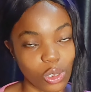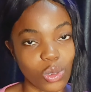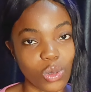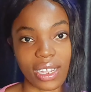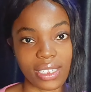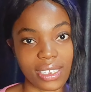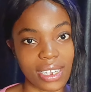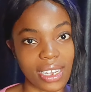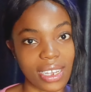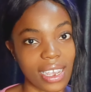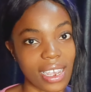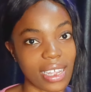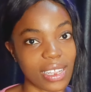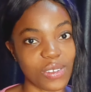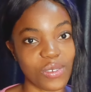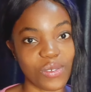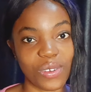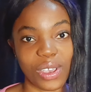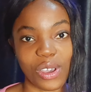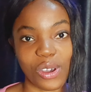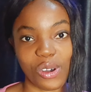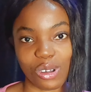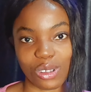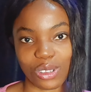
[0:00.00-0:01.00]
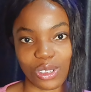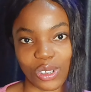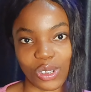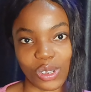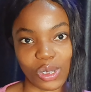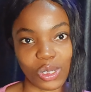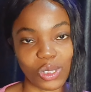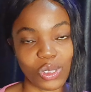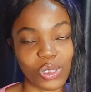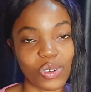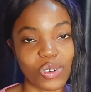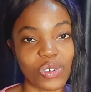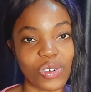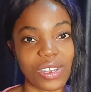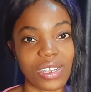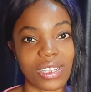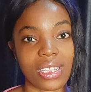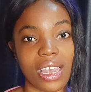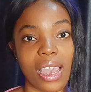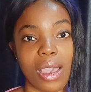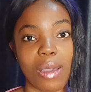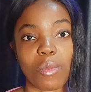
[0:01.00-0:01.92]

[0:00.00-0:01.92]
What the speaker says: You can check anywhere on your screen.